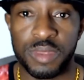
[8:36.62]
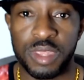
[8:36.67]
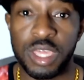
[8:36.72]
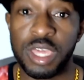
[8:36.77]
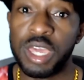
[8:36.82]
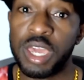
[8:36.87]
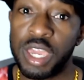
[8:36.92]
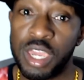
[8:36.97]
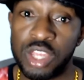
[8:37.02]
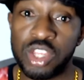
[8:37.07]

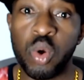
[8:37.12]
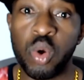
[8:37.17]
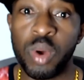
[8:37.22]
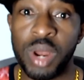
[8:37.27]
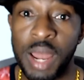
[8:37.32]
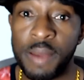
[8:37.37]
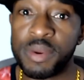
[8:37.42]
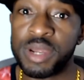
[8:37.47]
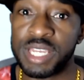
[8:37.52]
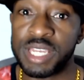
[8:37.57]
You know what? I'm
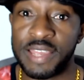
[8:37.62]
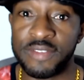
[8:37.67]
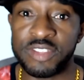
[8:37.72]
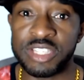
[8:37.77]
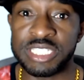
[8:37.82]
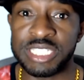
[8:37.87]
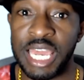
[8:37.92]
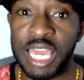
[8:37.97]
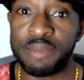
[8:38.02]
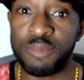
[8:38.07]
going to give this
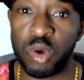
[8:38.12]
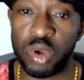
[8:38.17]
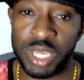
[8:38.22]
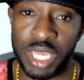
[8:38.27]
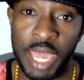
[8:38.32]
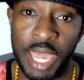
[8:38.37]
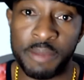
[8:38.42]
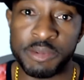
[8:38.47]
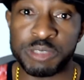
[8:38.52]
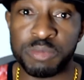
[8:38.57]
game on
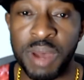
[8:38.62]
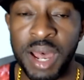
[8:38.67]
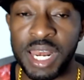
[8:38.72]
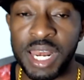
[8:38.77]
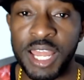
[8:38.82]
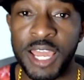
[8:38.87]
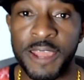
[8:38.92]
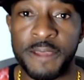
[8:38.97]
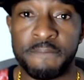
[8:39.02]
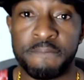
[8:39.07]
Game
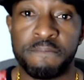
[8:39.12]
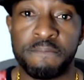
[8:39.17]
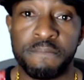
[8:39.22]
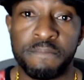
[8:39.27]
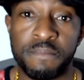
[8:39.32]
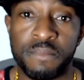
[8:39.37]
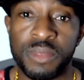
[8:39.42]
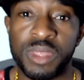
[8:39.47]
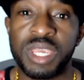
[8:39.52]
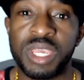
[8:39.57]
Spotlight
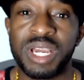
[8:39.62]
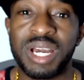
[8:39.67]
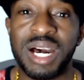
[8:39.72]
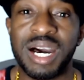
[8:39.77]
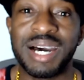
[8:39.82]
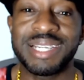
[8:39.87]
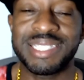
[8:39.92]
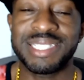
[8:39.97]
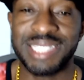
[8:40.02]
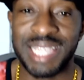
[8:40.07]
a
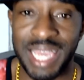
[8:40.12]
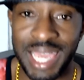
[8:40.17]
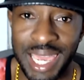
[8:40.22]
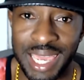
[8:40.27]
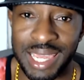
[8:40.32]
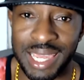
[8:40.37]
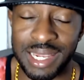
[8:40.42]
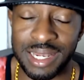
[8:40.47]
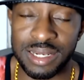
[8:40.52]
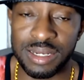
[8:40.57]

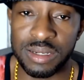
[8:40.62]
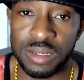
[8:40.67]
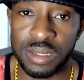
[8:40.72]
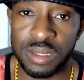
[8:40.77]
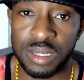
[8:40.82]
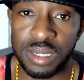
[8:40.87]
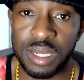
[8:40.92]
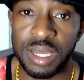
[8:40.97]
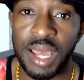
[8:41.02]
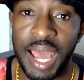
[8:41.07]
10
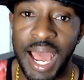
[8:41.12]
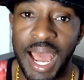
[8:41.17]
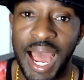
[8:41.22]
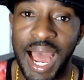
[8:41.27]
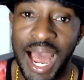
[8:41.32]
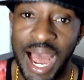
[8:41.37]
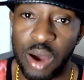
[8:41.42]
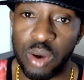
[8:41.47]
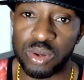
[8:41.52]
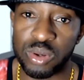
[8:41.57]

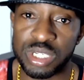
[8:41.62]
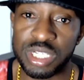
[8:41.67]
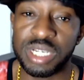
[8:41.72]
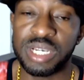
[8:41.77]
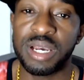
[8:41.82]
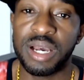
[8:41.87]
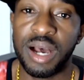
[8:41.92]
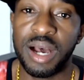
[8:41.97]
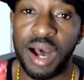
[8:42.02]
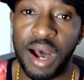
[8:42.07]
out
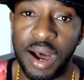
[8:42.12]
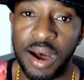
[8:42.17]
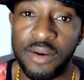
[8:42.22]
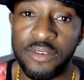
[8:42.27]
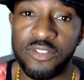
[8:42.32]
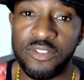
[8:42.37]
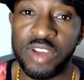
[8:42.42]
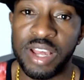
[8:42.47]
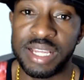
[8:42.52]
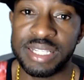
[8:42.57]
of
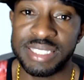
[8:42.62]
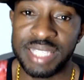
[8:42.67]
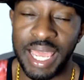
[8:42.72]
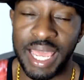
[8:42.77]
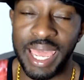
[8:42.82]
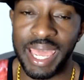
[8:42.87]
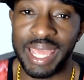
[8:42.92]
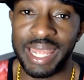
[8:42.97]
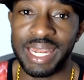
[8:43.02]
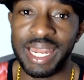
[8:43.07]

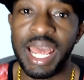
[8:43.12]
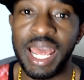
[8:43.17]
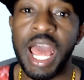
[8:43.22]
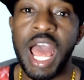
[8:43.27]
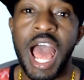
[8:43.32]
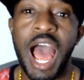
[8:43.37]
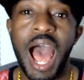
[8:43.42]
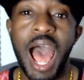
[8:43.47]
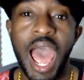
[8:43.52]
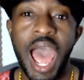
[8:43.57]
10.
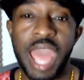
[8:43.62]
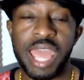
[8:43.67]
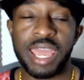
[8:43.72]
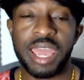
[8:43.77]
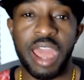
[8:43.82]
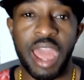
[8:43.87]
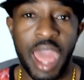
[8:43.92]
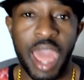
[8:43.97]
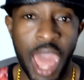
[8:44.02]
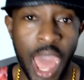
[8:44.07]
I
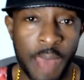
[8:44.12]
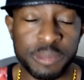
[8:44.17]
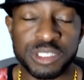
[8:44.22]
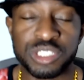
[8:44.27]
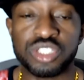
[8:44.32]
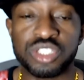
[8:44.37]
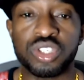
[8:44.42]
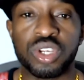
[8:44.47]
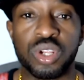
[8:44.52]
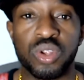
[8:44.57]

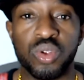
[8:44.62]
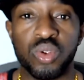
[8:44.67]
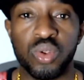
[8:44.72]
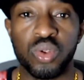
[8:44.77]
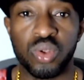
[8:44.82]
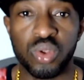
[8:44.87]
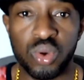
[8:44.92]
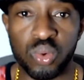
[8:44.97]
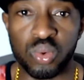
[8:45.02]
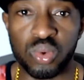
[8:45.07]

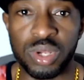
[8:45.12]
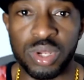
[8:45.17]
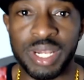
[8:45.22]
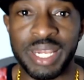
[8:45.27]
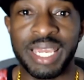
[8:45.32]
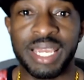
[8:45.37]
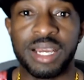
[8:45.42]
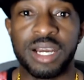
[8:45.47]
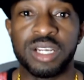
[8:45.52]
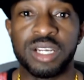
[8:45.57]

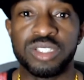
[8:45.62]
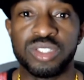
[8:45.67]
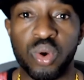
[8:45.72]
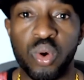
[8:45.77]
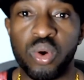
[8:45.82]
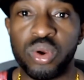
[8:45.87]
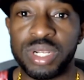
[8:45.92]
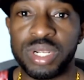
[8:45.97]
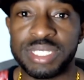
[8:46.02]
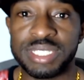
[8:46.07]
absolutely adore
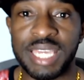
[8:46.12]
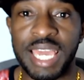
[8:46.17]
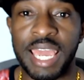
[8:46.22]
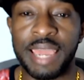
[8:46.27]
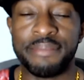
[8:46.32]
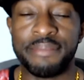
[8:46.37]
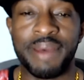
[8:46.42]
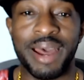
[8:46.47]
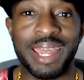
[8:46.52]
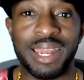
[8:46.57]
this game.
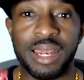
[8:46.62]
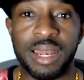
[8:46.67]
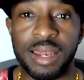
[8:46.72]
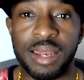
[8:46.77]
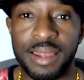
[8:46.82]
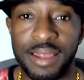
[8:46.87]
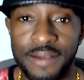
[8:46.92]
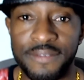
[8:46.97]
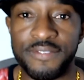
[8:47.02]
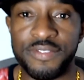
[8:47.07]
I
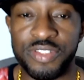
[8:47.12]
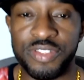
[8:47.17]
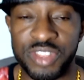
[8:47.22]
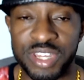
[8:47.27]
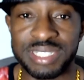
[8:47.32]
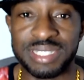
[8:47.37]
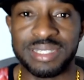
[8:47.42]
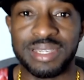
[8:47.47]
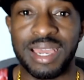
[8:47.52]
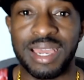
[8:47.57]
love
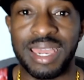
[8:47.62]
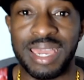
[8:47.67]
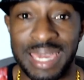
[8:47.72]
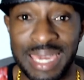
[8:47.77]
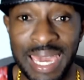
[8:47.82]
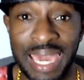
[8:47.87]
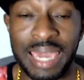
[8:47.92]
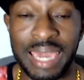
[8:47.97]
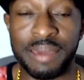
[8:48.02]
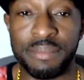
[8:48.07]
this
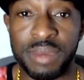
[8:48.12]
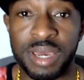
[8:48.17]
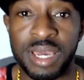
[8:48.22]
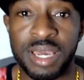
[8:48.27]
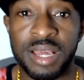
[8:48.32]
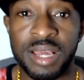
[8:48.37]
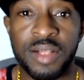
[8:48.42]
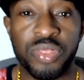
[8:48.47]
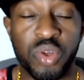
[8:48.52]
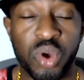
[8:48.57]
game.
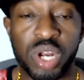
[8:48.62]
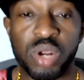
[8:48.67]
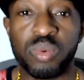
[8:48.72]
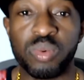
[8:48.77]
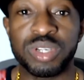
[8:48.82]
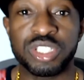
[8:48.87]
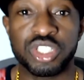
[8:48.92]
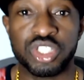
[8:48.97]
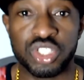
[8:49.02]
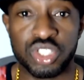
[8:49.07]
Thought it was
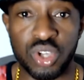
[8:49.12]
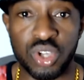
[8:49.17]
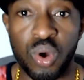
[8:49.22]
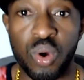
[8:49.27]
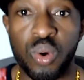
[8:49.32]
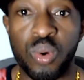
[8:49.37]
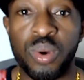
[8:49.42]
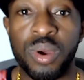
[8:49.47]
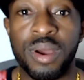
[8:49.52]
so